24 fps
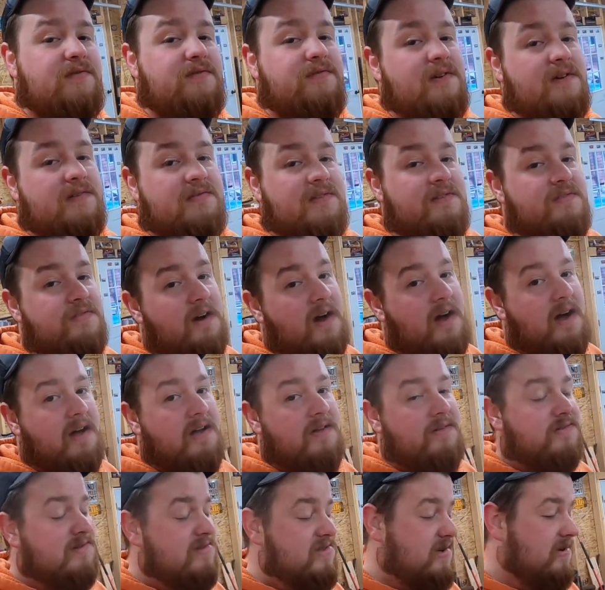
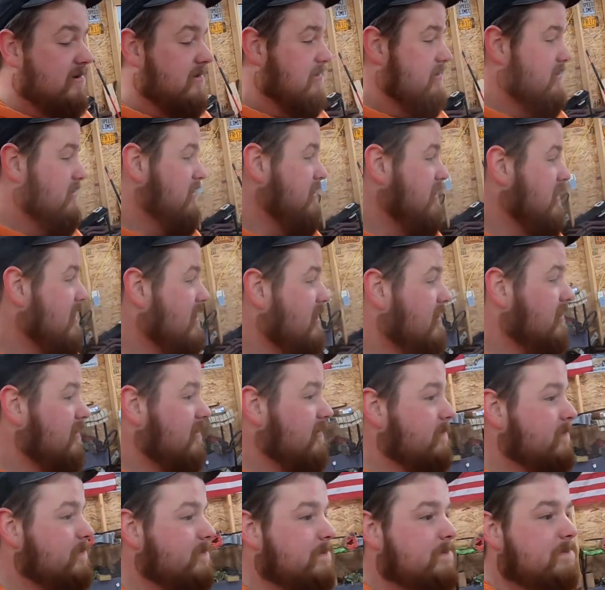55s,
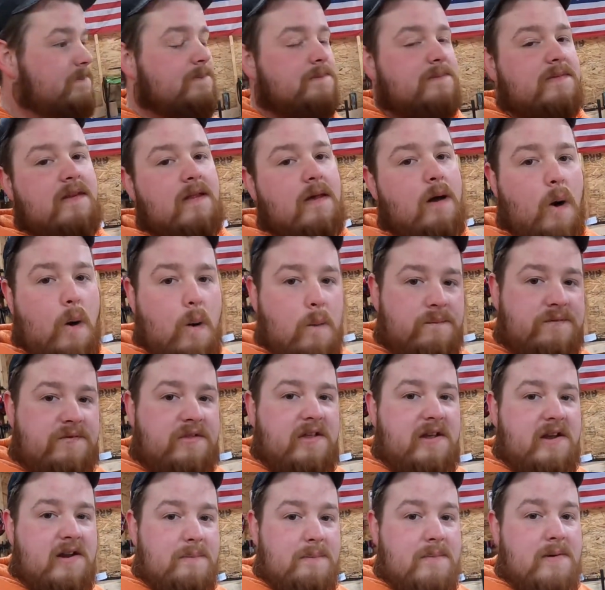and
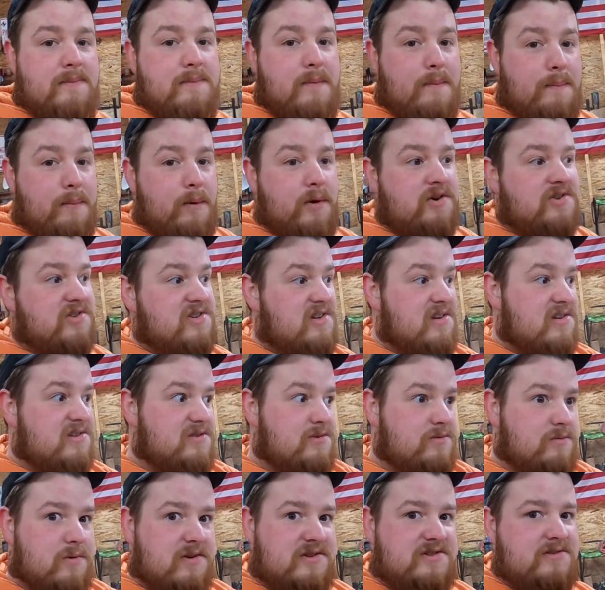hopefully it'll be proportionate
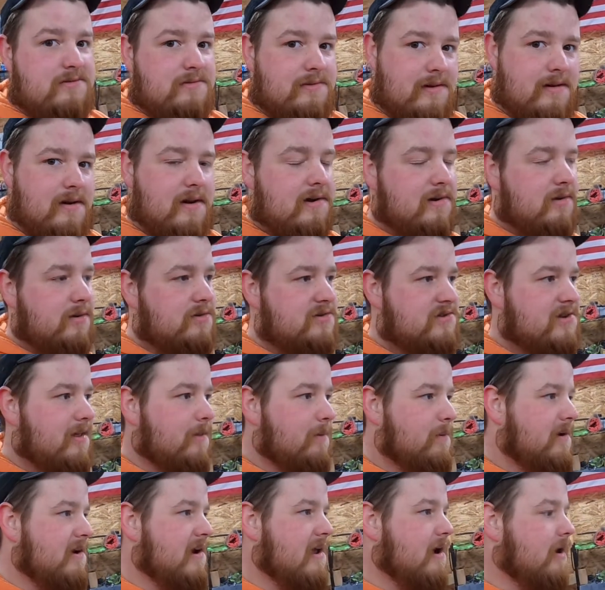to once the rear end goes all
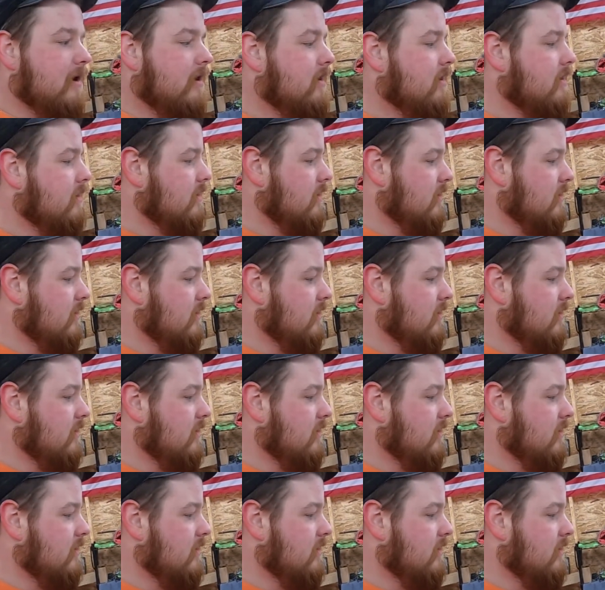the way down.